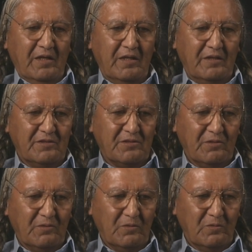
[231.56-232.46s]
And
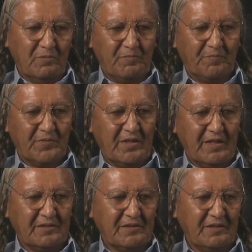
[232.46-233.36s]
so
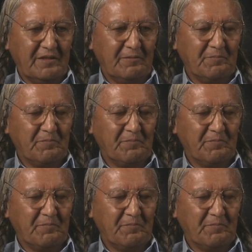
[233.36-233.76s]
as the